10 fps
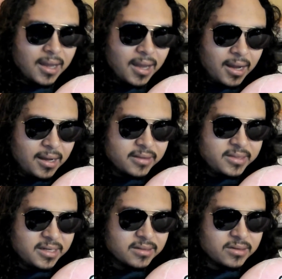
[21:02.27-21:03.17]

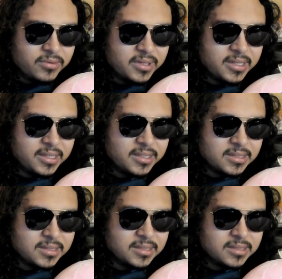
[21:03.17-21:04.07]
The other one
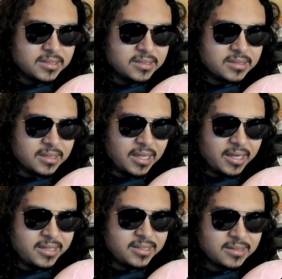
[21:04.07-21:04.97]
is
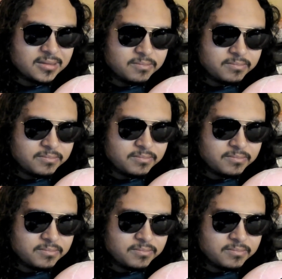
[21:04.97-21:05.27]
light.